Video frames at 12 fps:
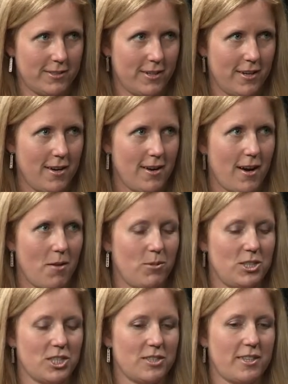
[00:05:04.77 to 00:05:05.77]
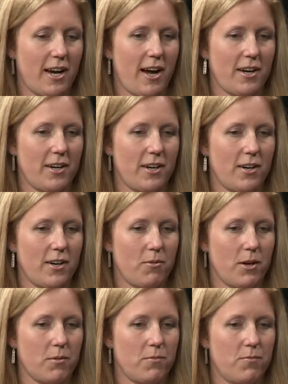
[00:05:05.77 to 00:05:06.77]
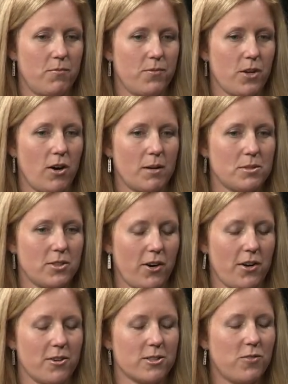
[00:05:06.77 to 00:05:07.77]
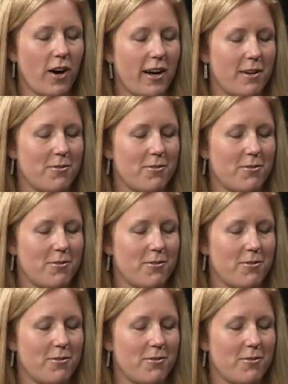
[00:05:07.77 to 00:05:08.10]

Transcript: Mm -hmm. we just added, wait, no, I'm sorry, there's five.